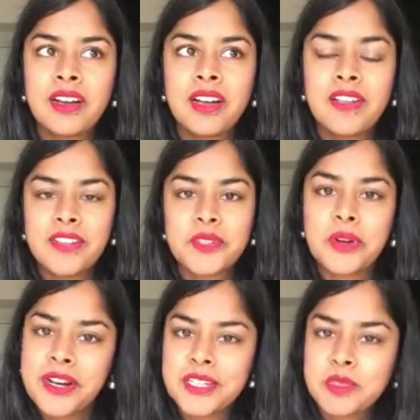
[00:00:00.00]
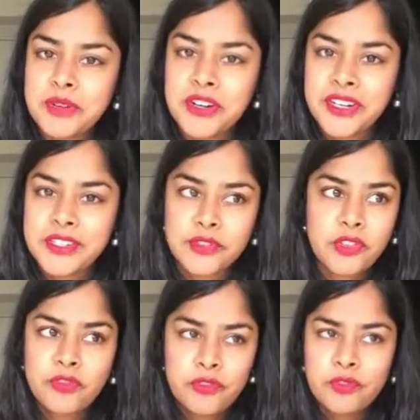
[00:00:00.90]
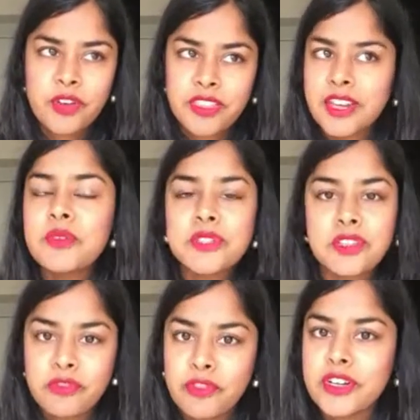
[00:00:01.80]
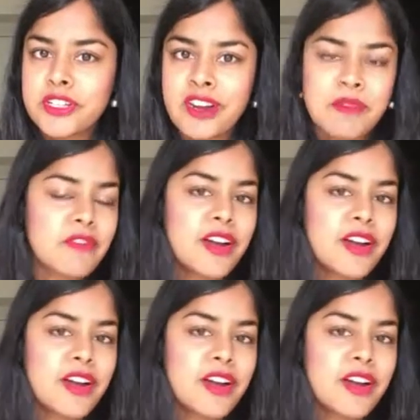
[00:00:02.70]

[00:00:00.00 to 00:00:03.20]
And that's what I experienced for I think it was the first time ever.